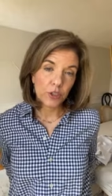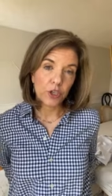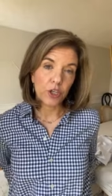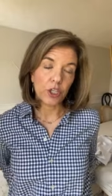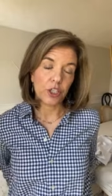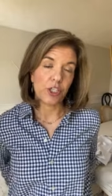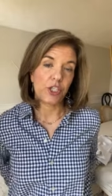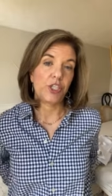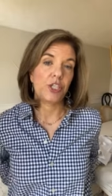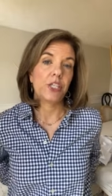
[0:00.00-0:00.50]

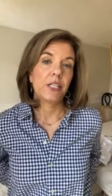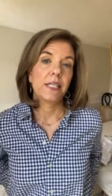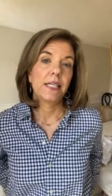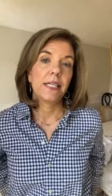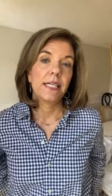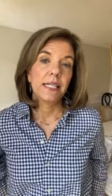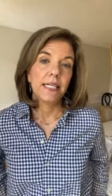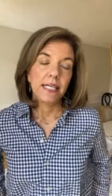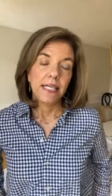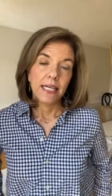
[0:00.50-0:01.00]
tush.
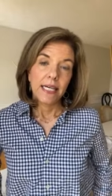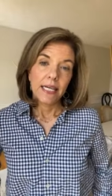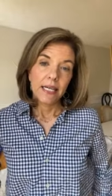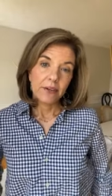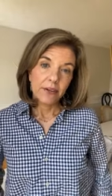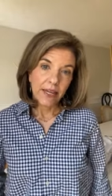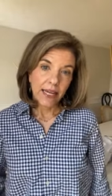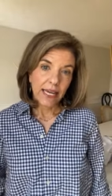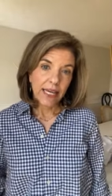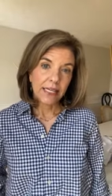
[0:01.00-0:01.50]

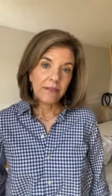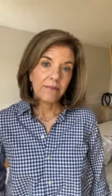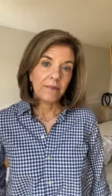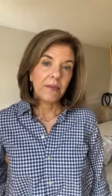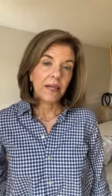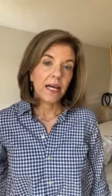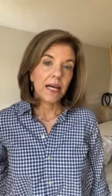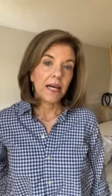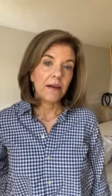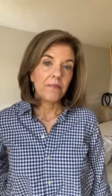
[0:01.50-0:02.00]
Okay,
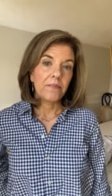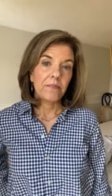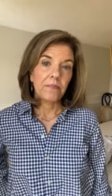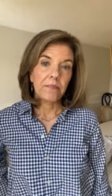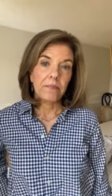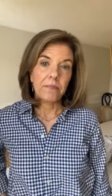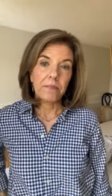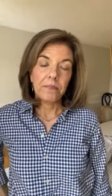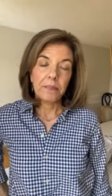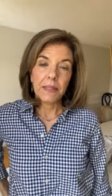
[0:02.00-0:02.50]
um,
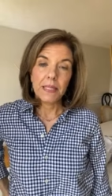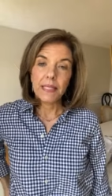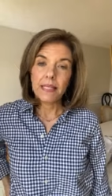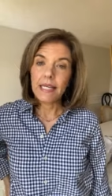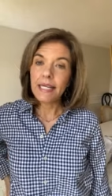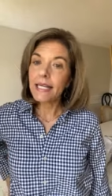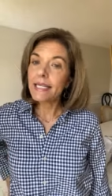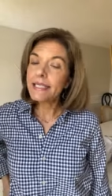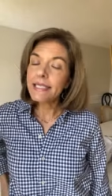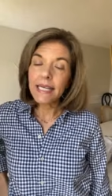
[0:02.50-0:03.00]
but
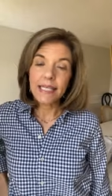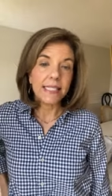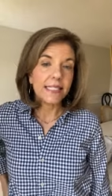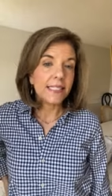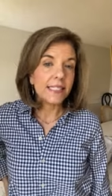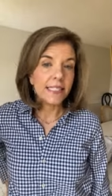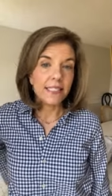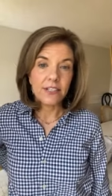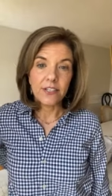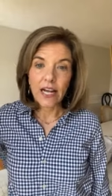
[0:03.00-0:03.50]
like I said,
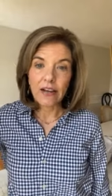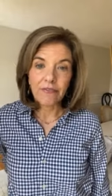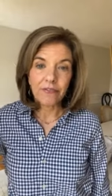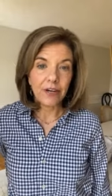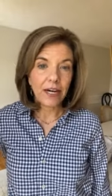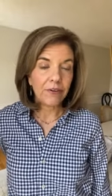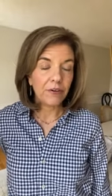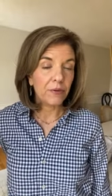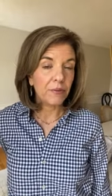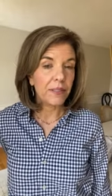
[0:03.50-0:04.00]
they're not
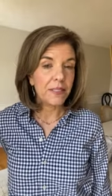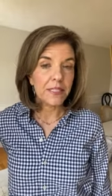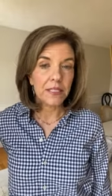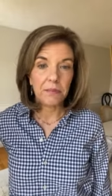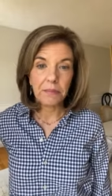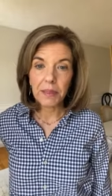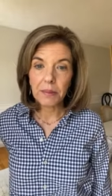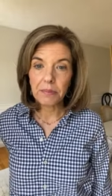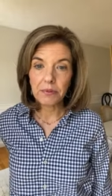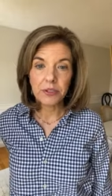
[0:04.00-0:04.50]
for everyone.
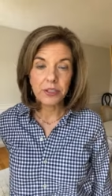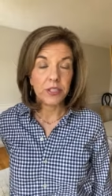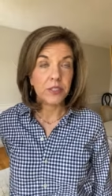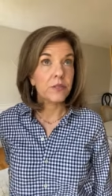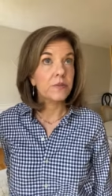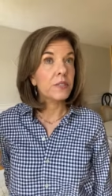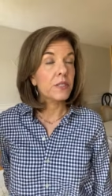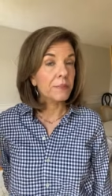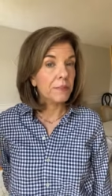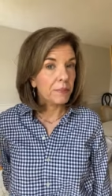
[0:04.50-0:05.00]
Some people
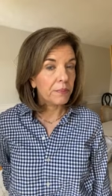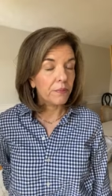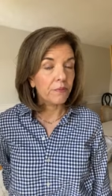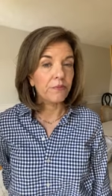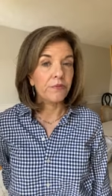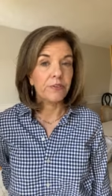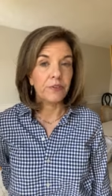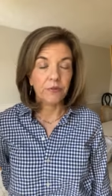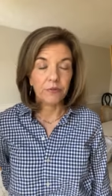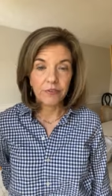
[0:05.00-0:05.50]
just some
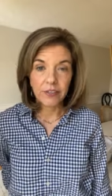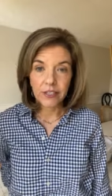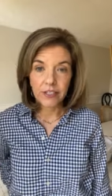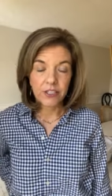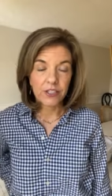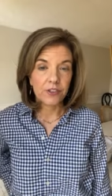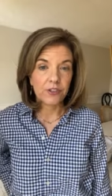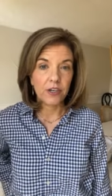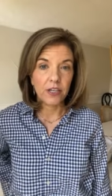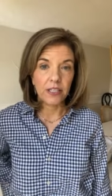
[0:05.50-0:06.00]
people feel
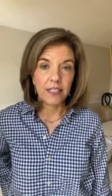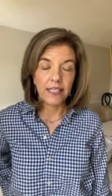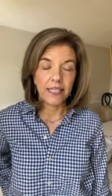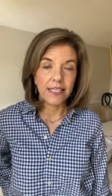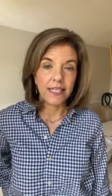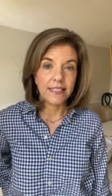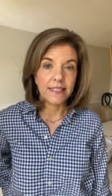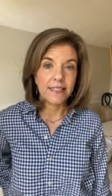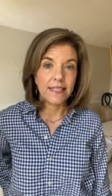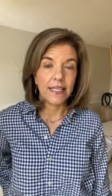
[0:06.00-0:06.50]
very strongly
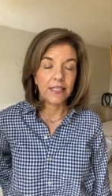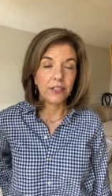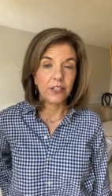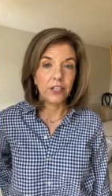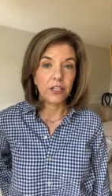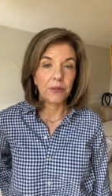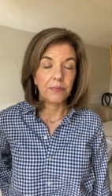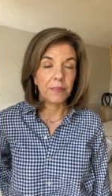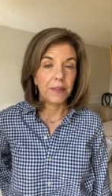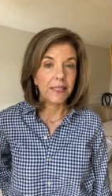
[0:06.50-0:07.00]
against that
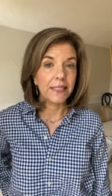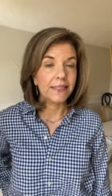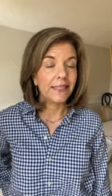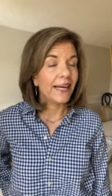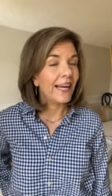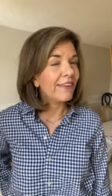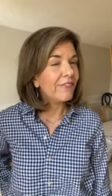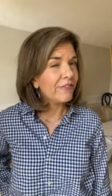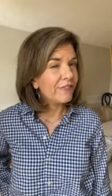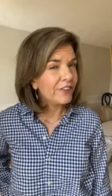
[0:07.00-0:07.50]
look, but
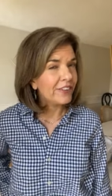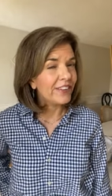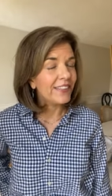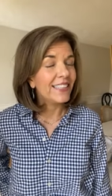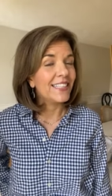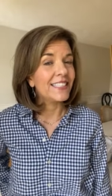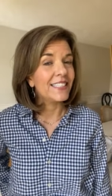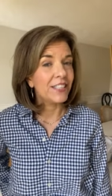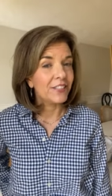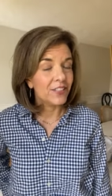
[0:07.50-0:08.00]
I have a
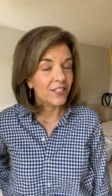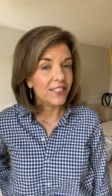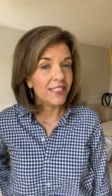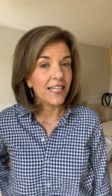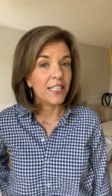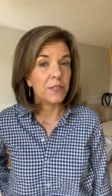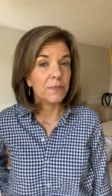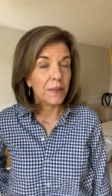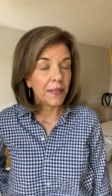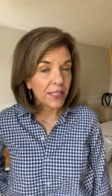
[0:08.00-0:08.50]
feeling it's here to
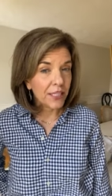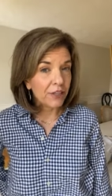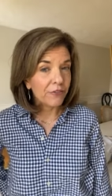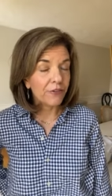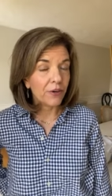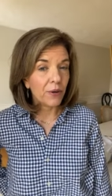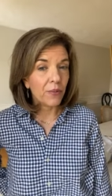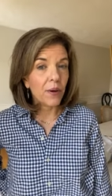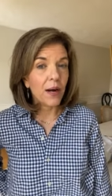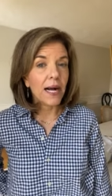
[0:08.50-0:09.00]
stay. It's been here
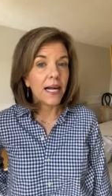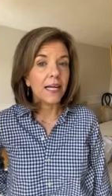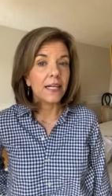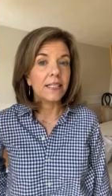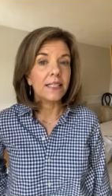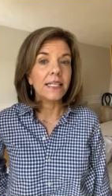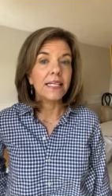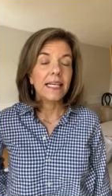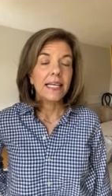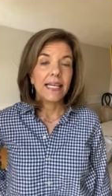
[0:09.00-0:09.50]
for a
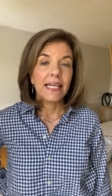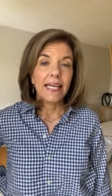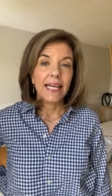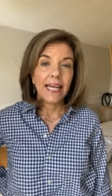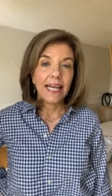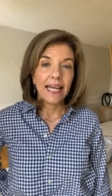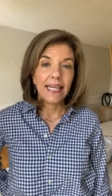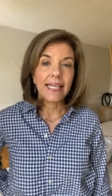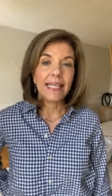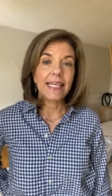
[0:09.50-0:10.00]
while,
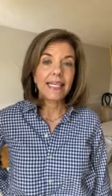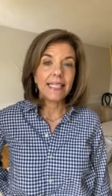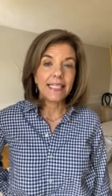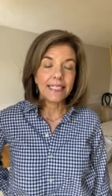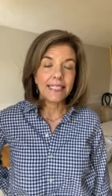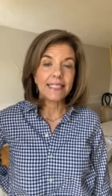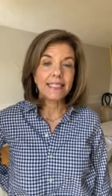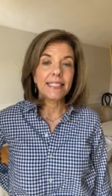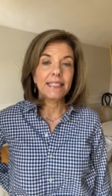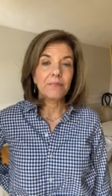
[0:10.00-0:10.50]
and it
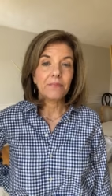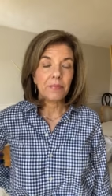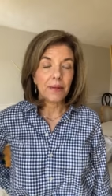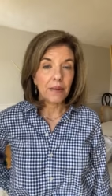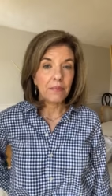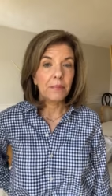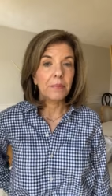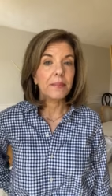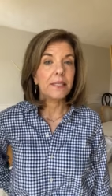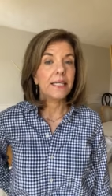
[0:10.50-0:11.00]
is
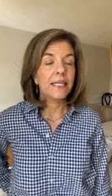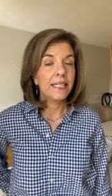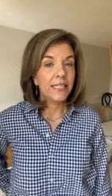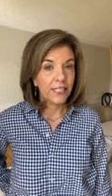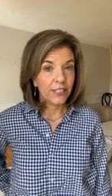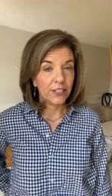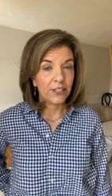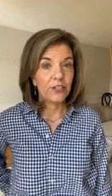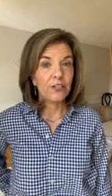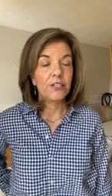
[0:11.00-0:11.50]
probably
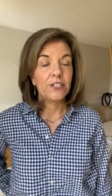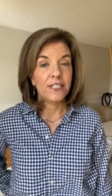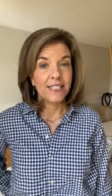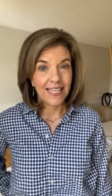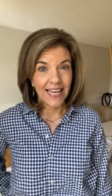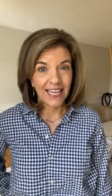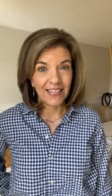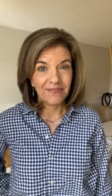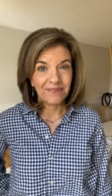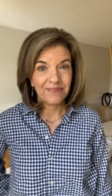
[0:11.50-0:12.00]
here to
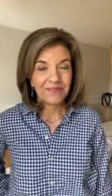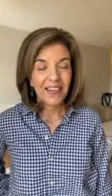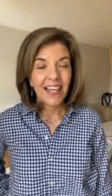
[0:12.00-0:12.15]
stay